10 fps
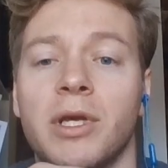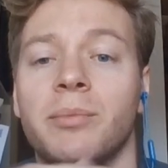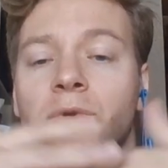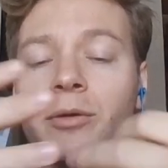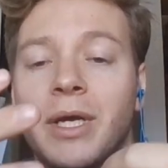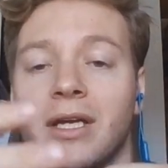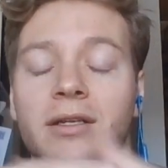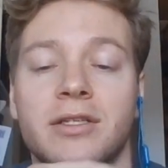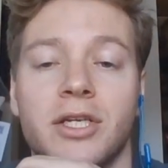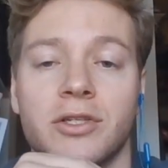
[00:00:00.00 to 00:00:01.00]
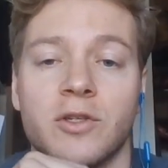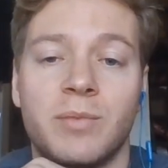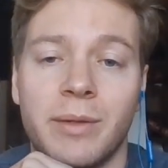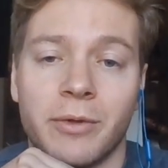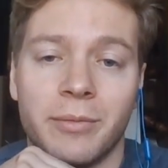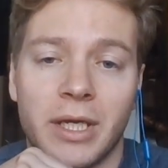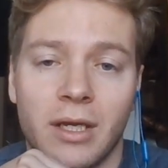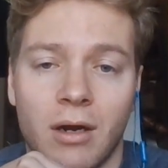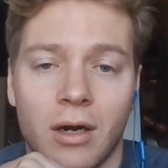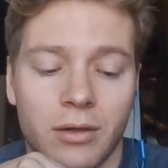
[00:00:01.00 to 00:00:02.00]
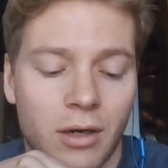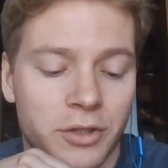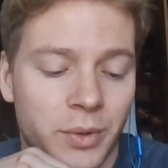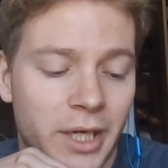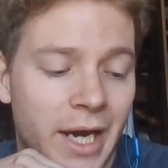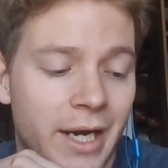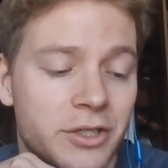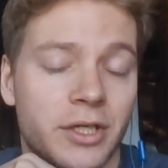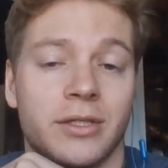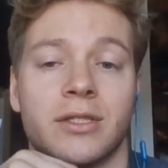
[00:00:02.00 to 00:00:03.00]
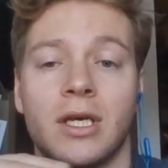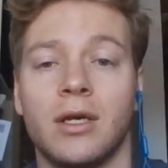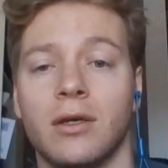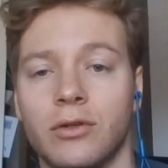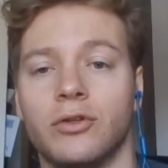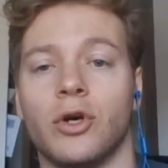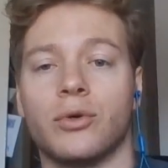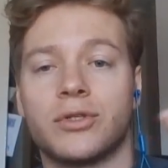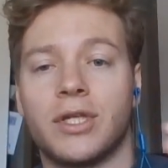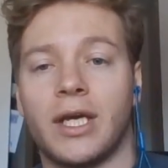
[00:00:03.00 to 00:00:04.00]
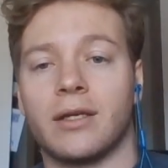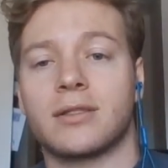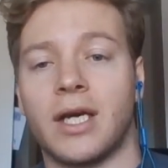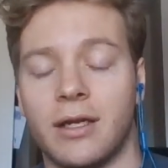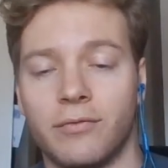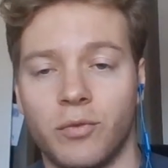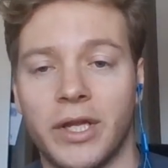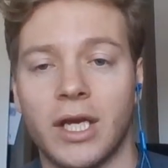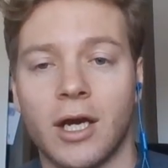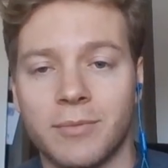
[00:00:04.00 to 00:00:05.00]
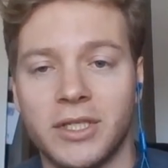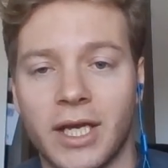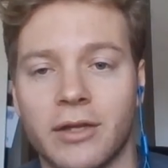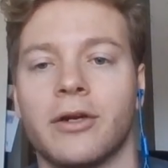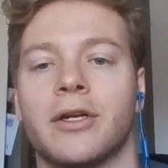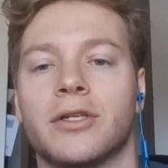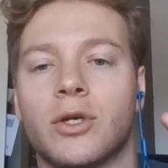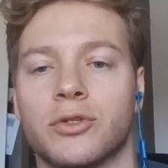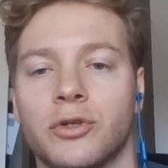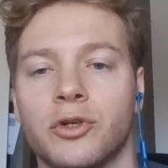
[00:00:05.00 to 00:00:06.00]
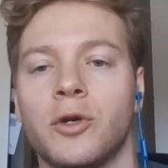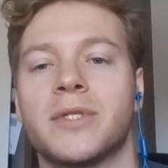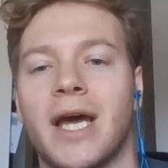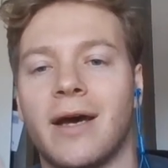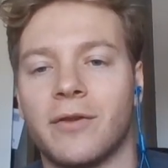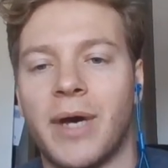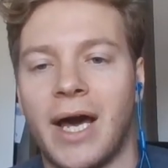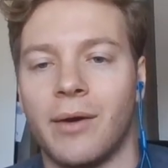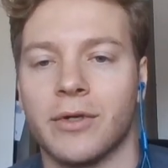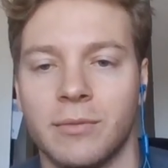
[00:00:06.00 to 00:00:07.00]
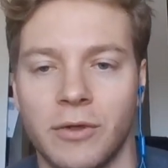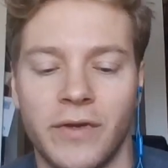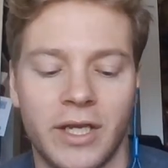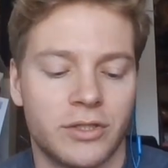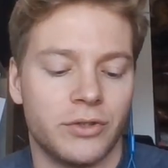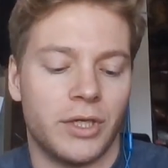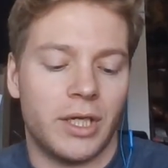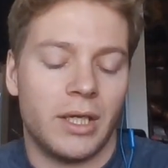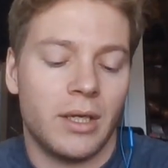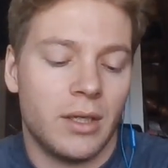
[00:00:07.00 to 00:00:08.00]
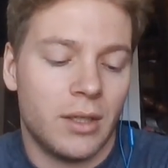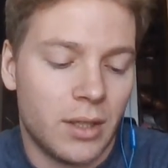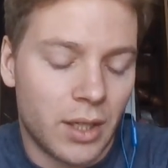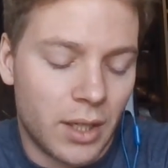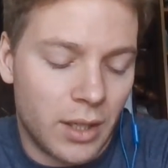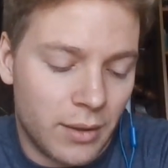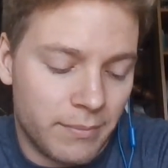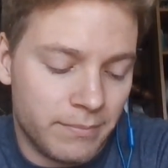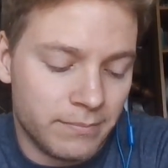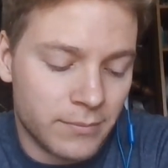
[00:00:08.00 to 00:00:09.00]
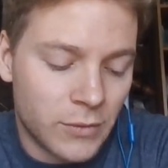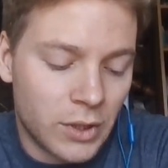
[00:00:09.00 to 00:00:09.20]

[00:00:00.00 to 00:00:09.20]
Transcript: people are making decisions, people are doing actions. Those things kind of, when they come together in social groups, have the power to move history. um,